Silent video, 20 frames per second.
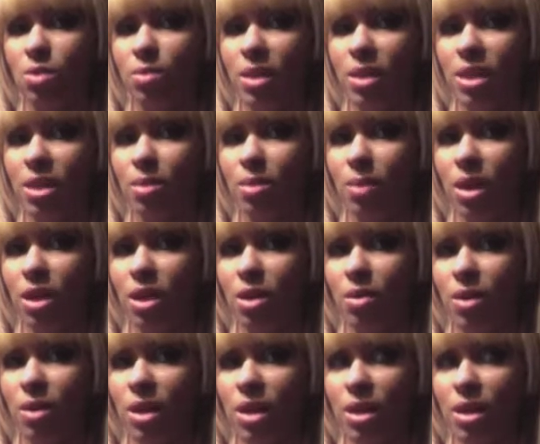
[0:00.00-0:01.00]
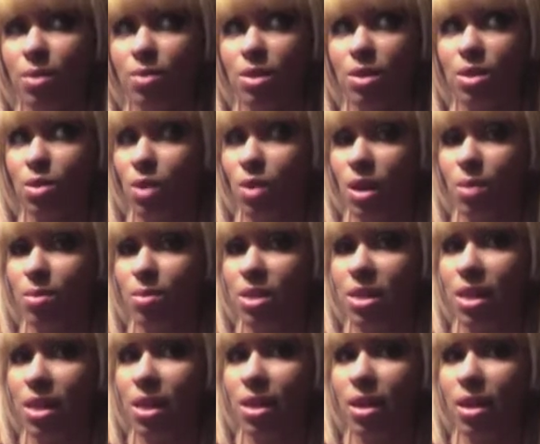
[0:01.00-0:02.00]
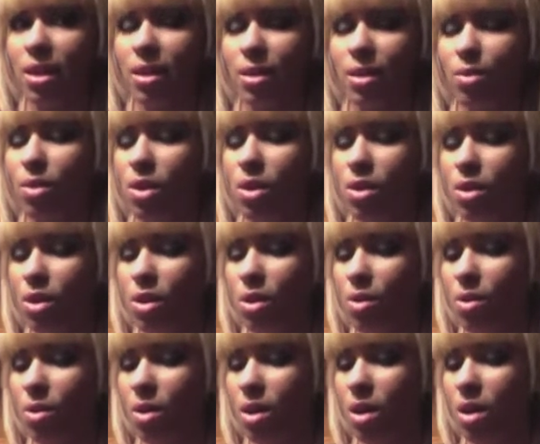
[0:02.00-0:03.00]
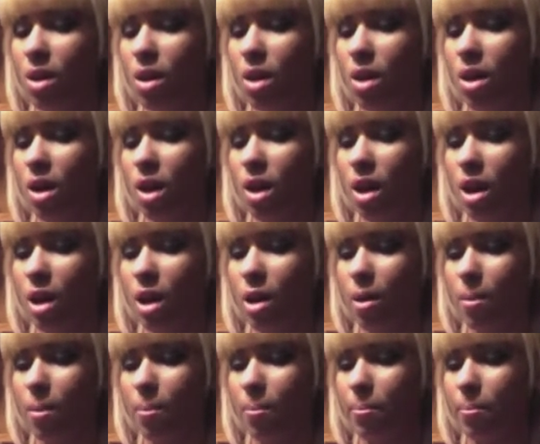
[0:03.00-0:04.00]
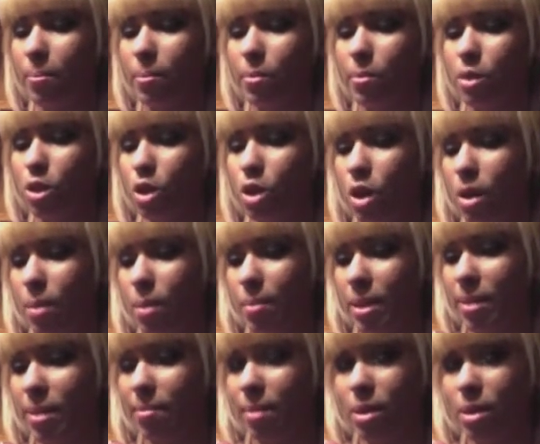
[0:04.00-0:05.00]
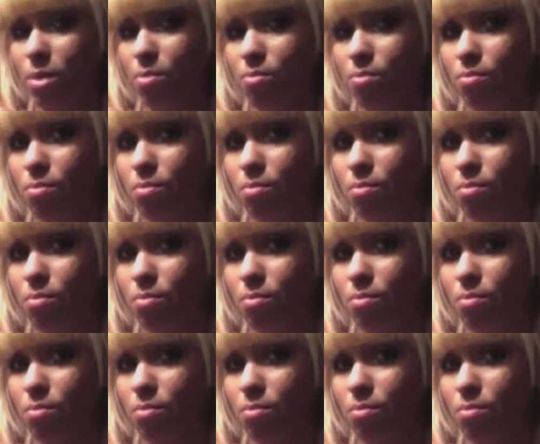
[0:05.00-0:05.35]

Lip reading: Money in the Bank already. It was quite a mistake, I think we all know. So I mean,